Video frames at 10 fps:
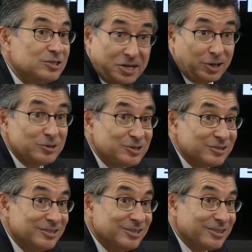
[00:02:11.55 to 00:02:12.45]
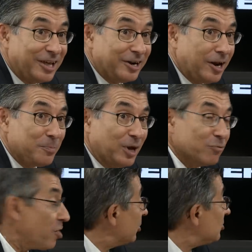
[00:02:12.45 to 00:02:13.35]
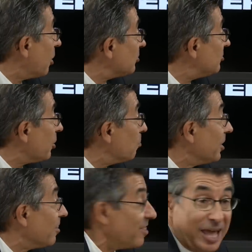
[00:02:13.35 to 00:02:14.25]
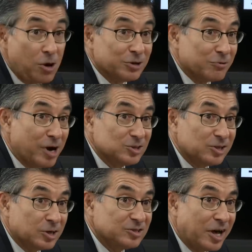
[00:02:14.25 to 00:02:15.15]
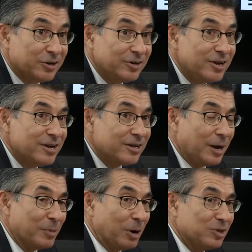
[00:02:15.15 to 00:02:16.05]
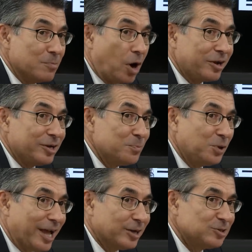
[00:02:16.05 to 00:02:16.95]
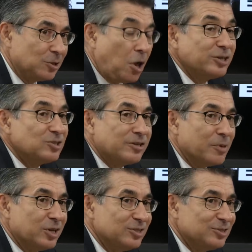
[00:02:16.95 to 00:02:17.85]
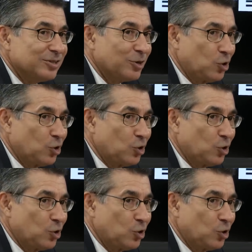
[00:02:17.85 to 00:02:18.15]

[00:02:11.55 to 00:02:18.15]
to dealers. Then ended up at Renaissance Center when they owned the Renaissance Center, coming up with the marketing plans to launch some of these